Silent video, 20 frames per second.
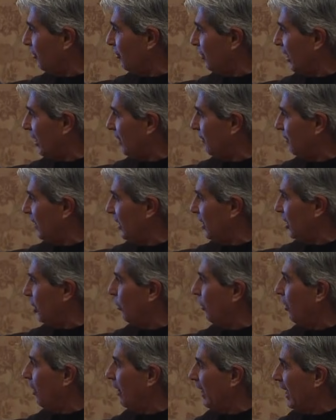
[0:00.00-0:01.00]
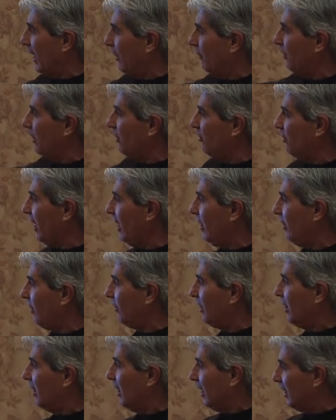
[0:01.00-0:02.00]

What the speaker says: second video on every sound